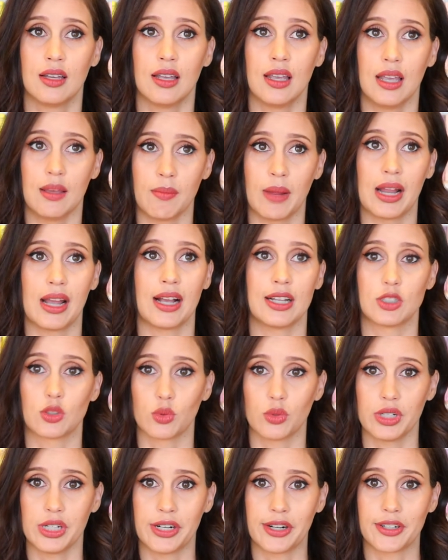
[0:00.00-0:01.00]
in my high
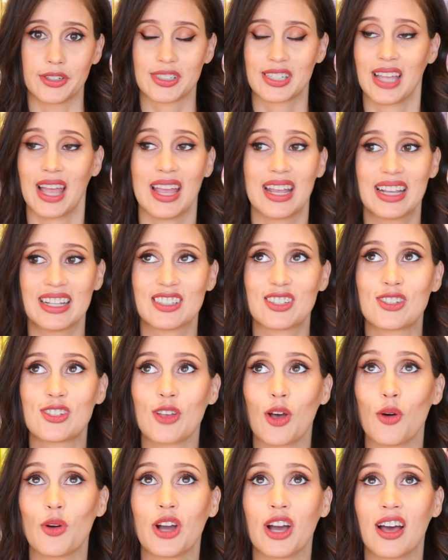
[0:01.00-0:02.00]
school years. Like, it's
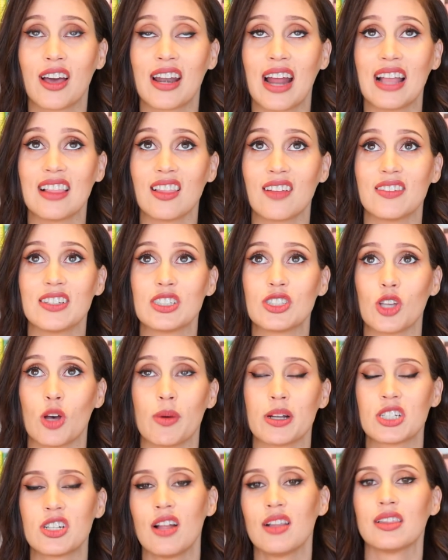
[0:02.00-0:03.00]
so good. I love it so
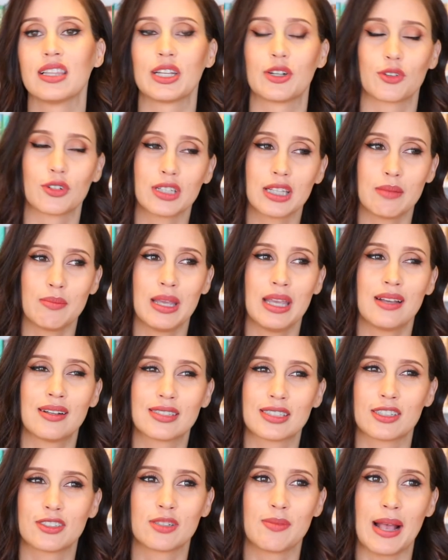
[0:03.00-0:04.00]
much. Not literally me,
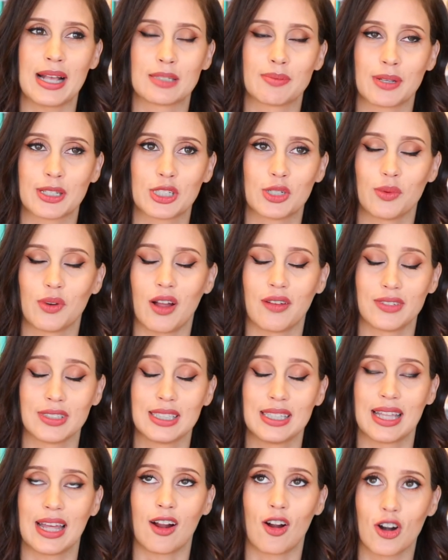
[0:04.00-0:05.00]
because there's some aspects to it
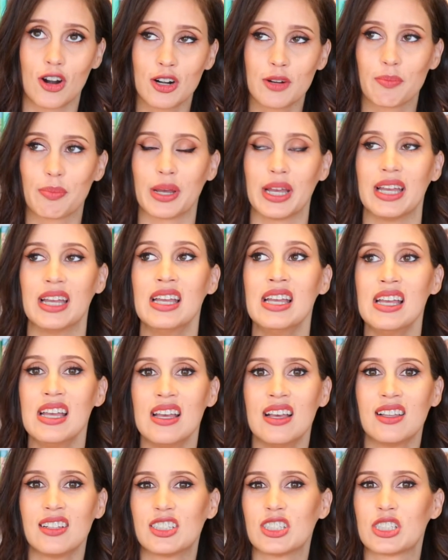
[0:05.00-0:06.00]
obviously that aren't, but
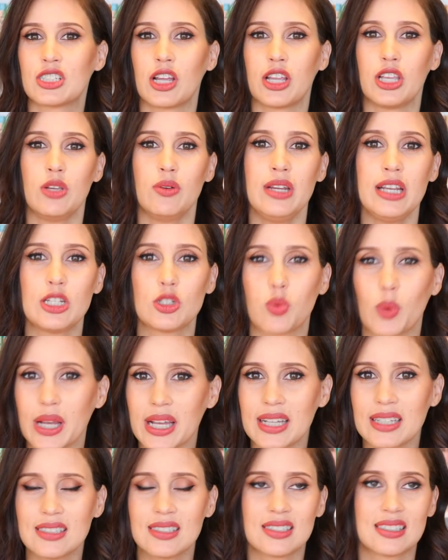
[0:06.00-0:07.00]
just a unique
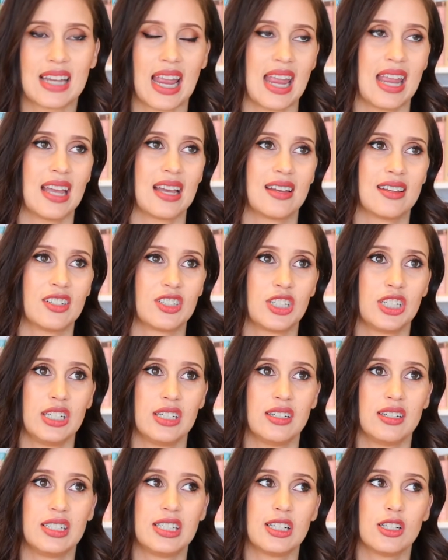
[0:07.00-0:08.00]
twist, and
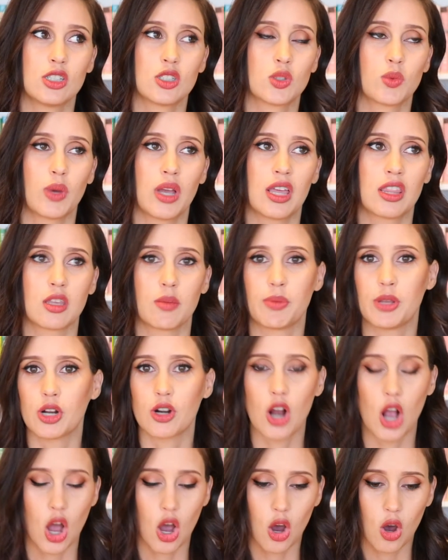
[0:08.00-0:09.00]
she deals with
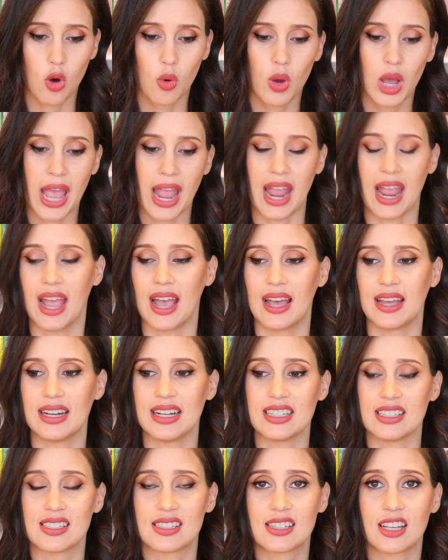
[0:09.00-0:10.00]
pure O, and
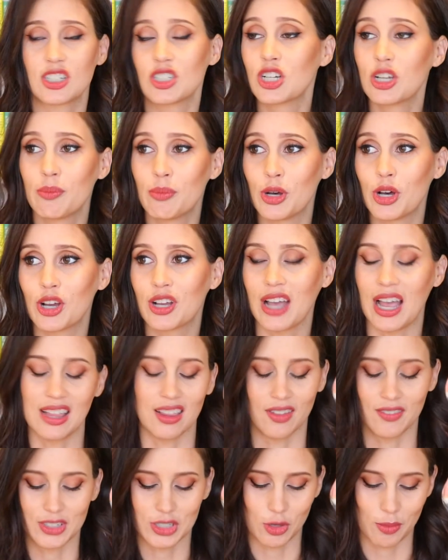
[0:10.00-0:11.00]
it's such a good book. I
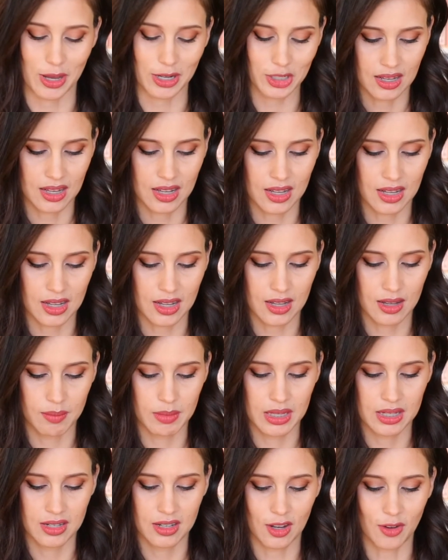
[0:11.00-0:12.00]
love it so much.
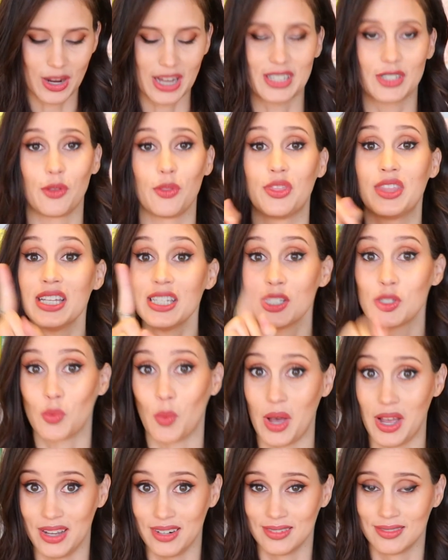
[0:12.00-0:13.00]
Um, okay, so this
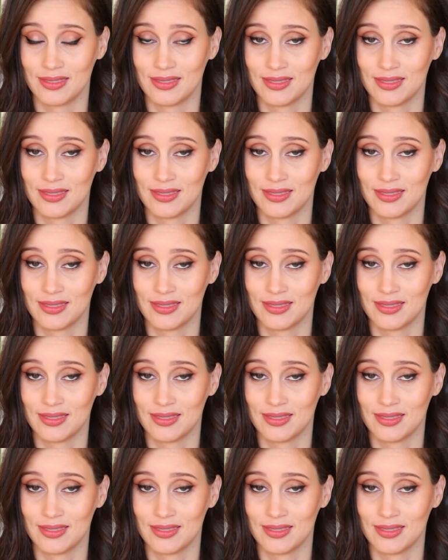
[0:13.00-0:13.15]
one.